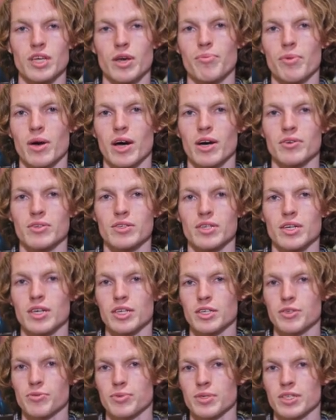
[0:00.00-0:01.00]
about
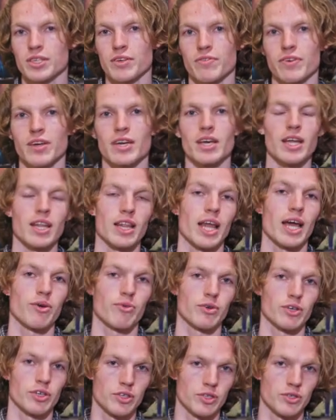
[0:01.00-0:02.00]
a specific
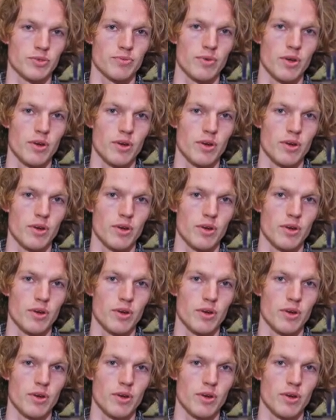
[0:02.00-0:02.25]
language,